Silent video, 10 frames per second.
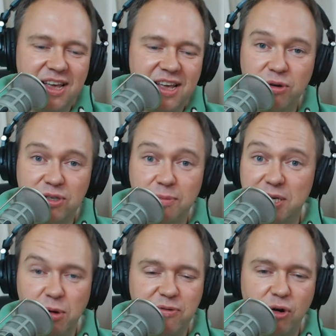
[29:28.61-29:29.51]
What's the best
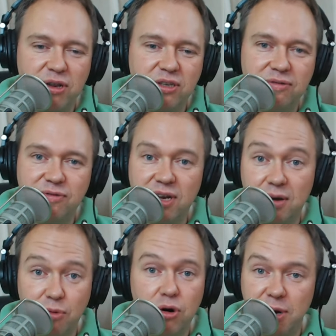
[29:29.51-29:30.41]
way for our audience to find out
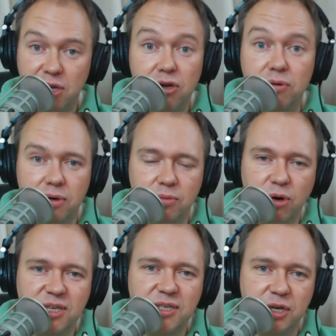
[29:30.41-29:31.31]
more about you and what
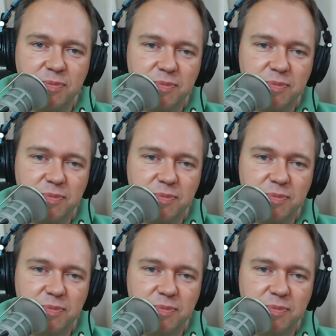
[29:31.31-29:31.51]
you do?